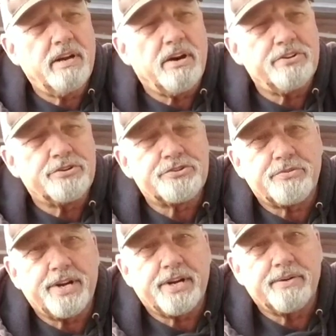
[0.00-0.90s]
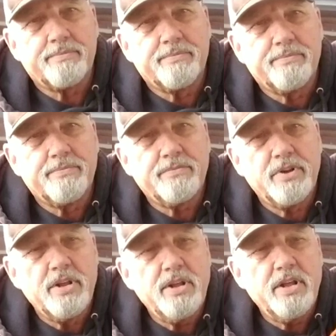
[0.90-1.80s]
on your string.
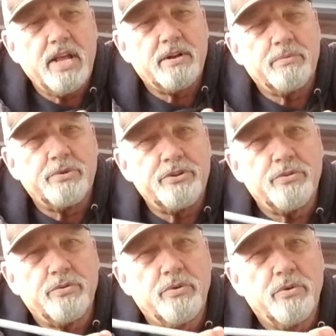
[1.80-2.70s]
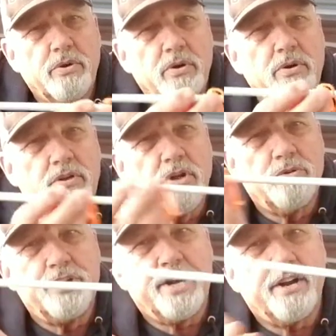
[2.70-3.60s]
And then when you
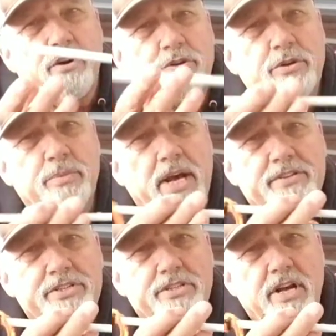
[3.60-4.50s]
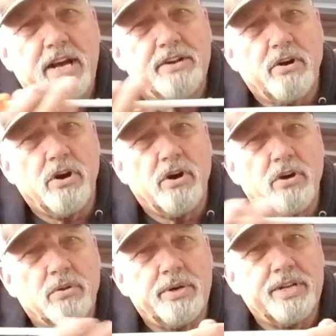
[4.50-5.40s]
load the arrow, you have the slide
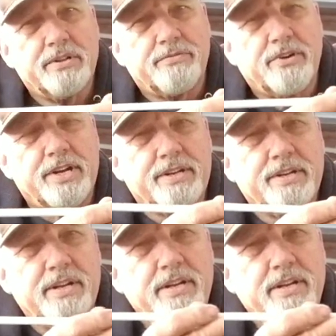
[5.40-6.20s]
all the way to the front.